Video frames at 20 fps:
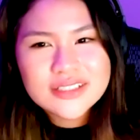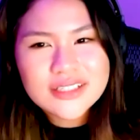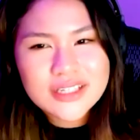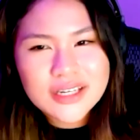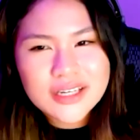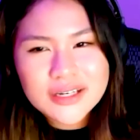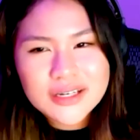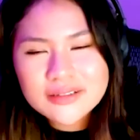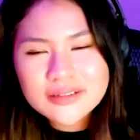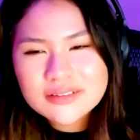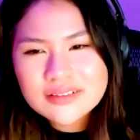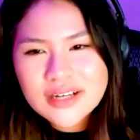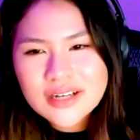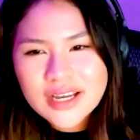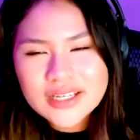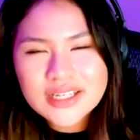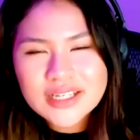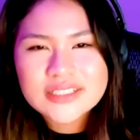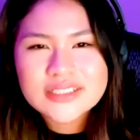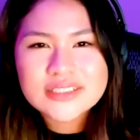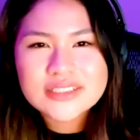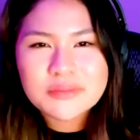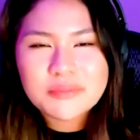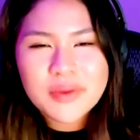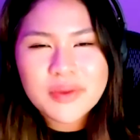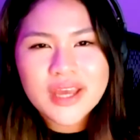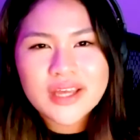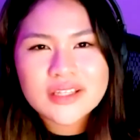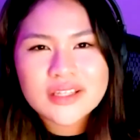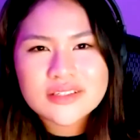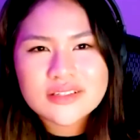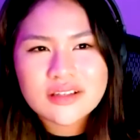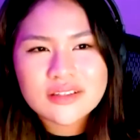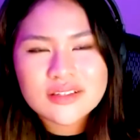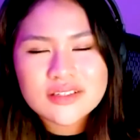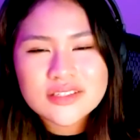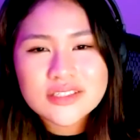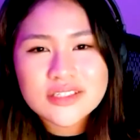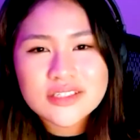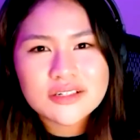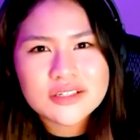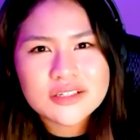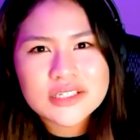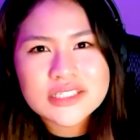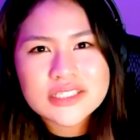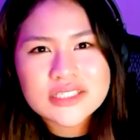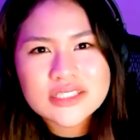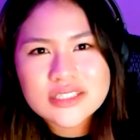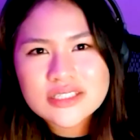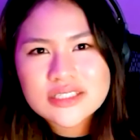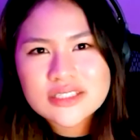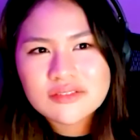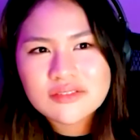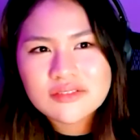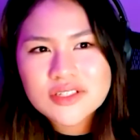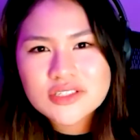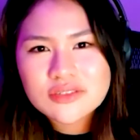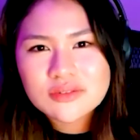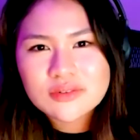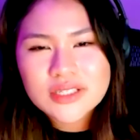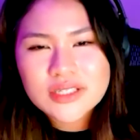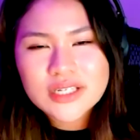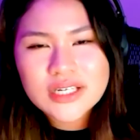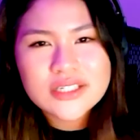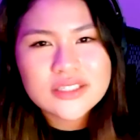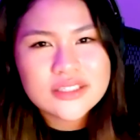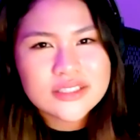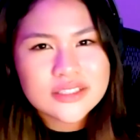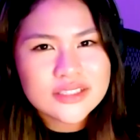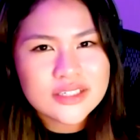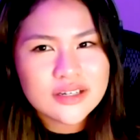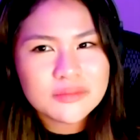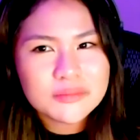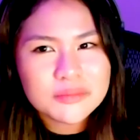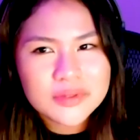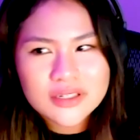You know, I guess it depends on the seriousness of this relationship